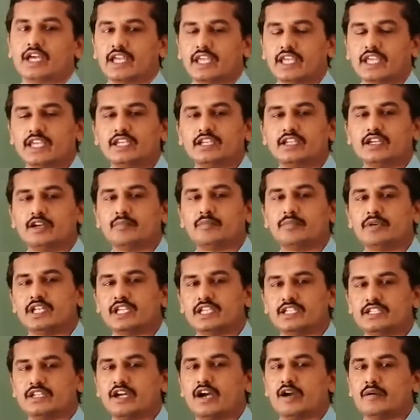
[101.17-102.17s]

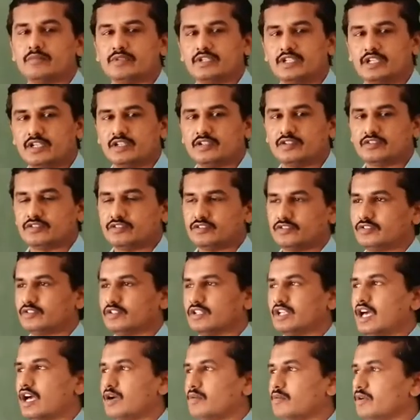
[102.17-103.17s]
Incomplete dominance
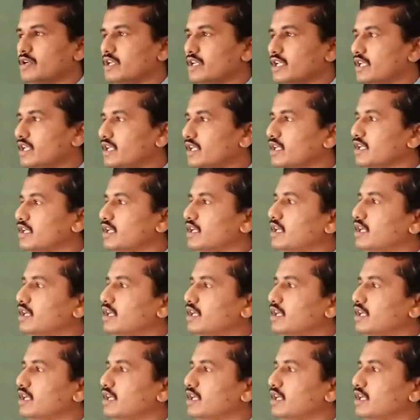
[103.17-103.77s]
is normally